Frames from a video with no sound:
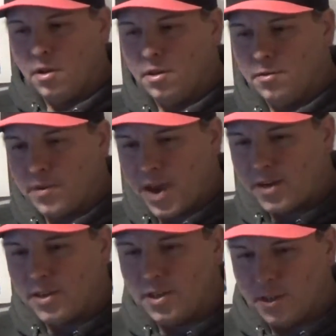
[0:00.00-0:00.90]
The
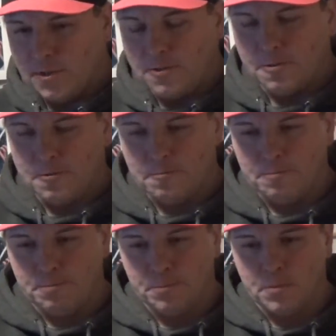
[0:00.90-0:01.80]
fact is,
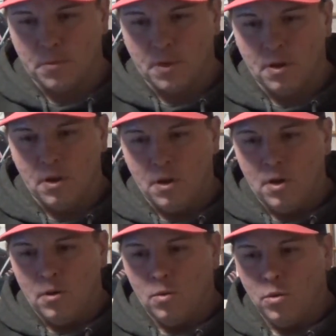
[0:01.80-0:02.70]

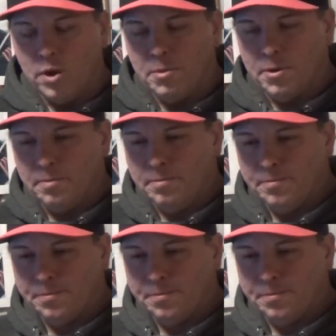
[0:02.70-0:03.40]
women,